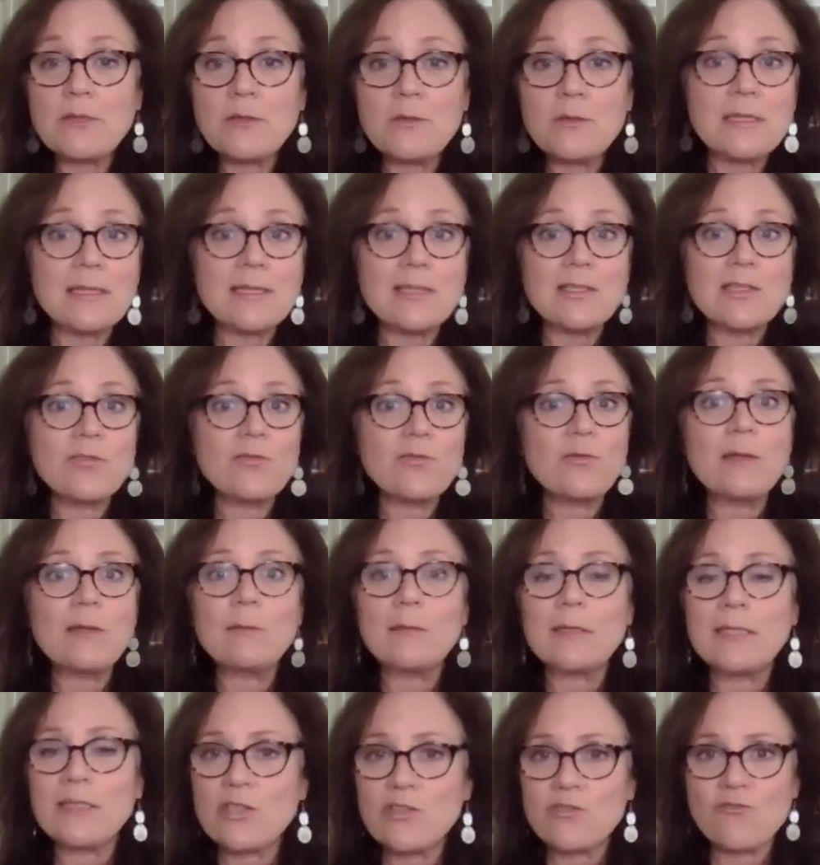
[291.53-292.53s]
who's
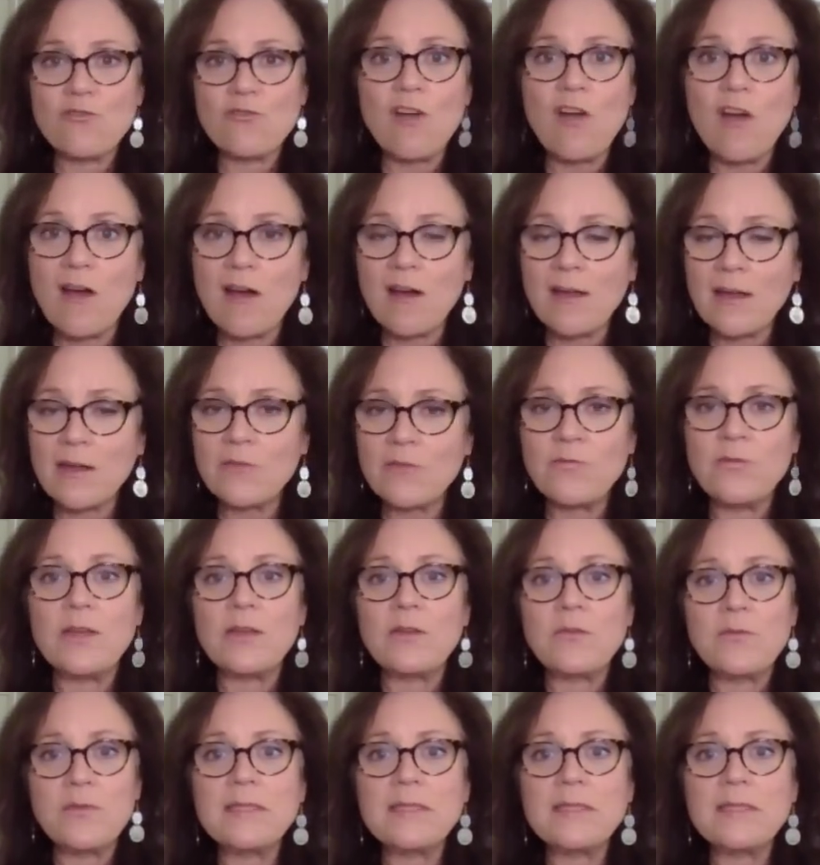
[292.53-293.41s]
extremely strong and fit